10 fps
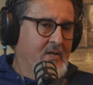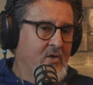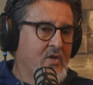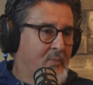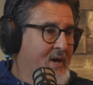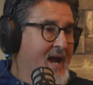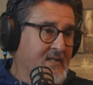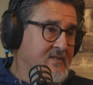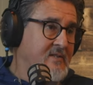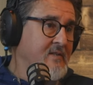you know you
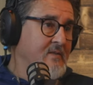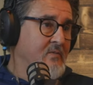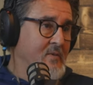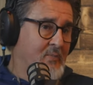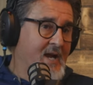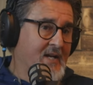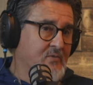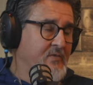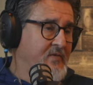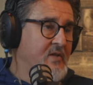practice it we
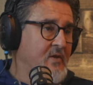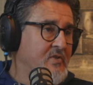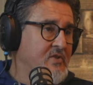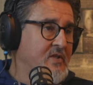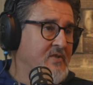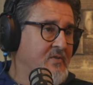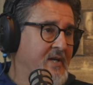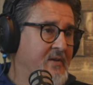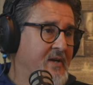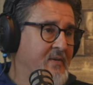practice it with velo machines
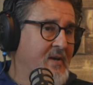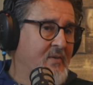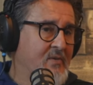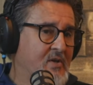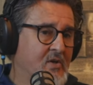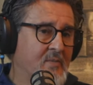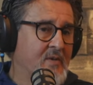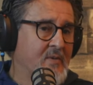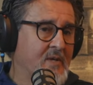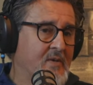right and and it could
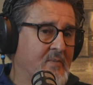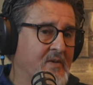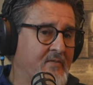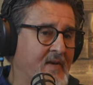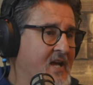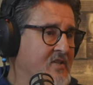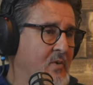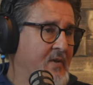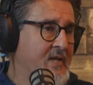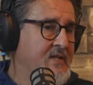be a it could be a
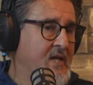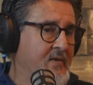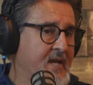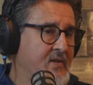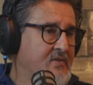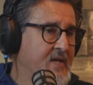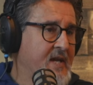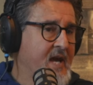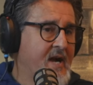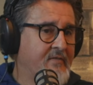fastball that day on the
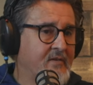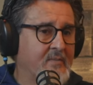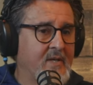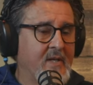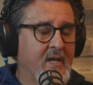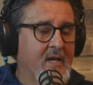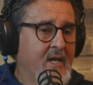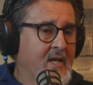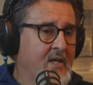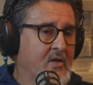outside half it could be
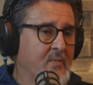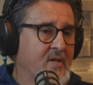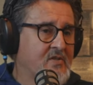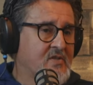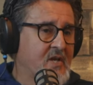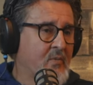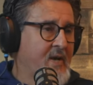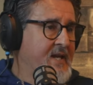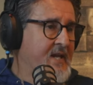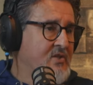it could be a, a
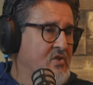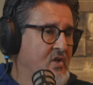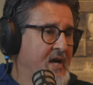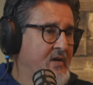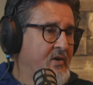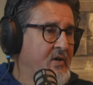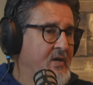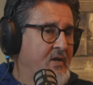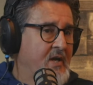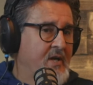right-handed slider
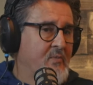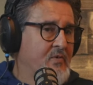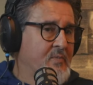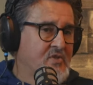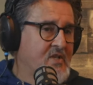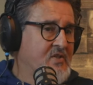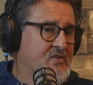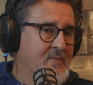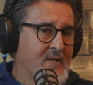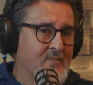and with
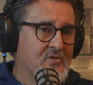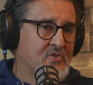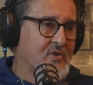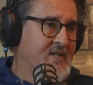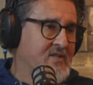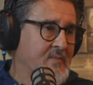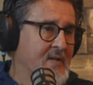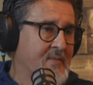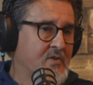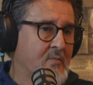machines sometimes they're strikes
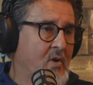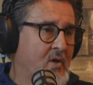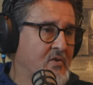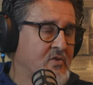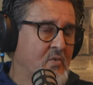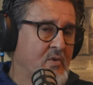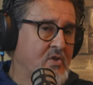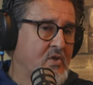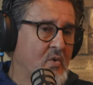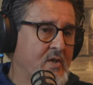sometimes they're balls so
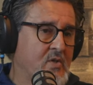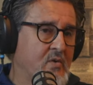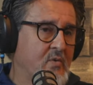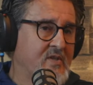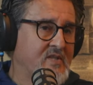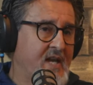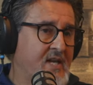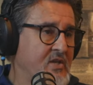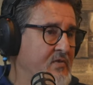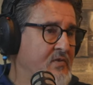when you go into it we say
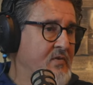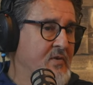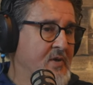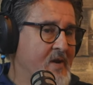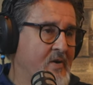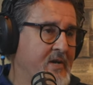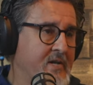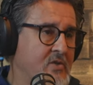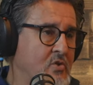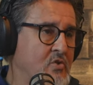hey you you
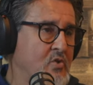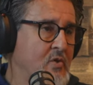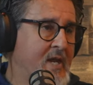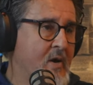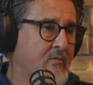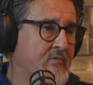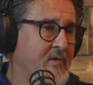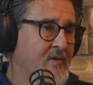inherited a 2-2 count